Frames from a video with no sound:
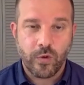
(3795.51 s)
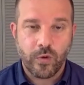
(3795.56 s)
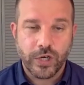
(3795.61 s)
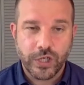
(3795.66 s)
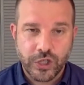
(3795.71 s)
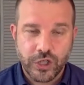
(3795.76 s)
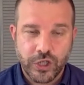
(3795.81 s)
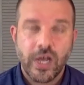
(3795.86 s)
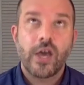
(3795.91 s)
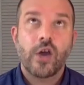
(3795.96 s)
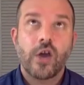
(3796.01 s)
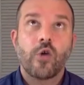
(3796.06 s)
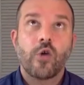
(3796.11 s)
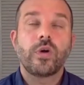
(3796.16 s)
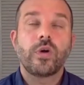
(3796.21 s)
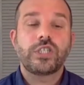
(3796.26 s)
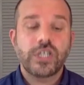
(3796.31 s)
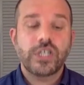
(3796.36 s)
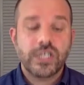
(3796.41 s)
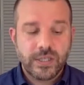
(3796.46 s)
Which
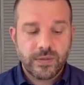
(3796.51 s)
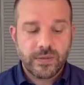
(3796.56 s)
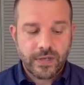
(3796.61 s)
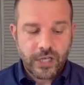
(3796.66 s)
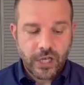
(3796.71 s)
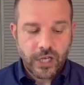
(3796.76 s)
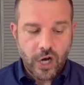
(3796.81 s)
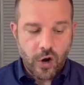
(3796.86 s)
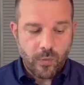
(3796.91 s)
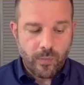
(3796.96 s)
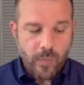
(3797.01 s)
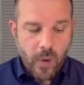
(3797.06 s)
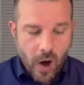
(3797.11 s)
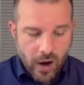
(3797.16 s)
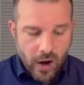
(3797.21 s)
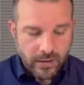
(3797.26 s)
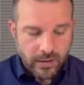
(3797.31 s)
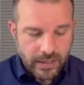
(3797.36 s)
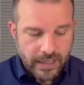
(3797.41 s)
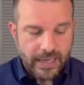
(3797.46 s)
is,
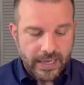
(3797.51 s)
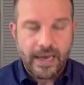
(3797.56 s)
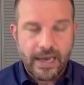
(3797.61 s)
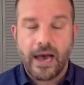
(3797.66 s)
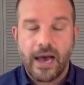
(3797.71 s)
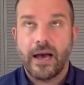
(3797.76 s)
partly,